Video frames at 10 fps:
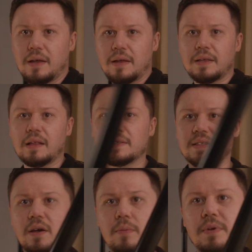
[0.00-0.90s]

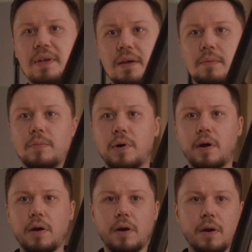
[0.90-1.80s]
telescopic
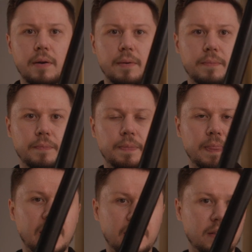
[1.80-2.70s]
bar
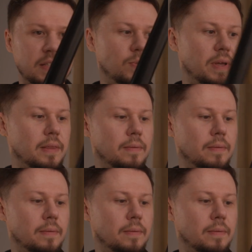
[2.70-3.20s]
like this one.